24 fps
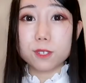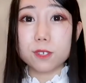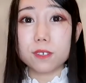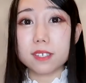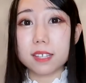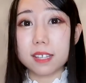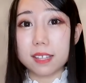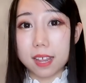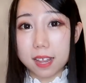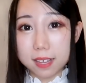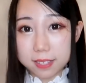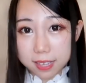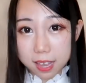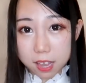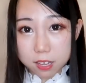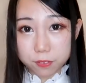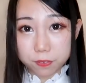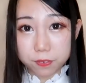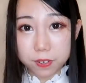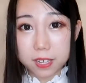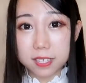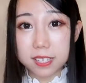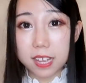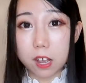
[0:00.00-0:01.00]
So the next
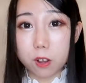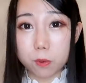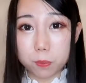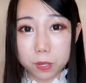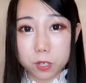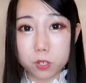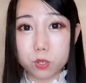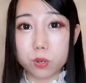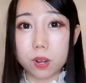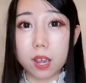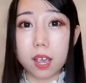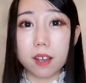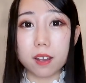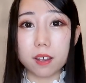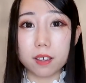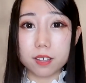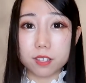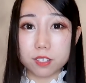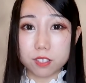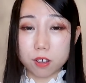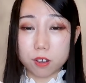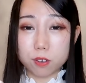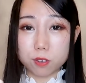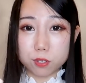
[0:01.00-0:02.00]
outfit I'll be trying on
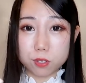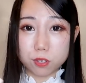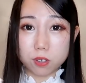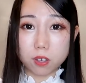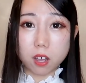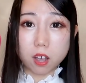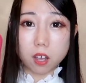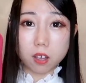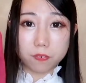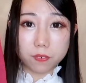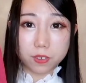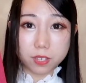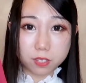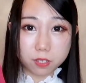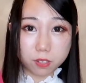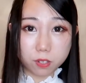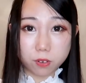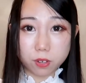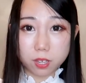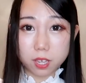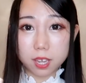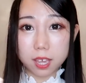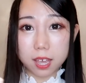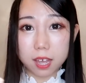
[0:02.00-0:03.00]
is also an office
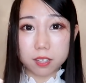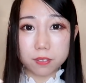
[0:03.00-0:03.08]
looking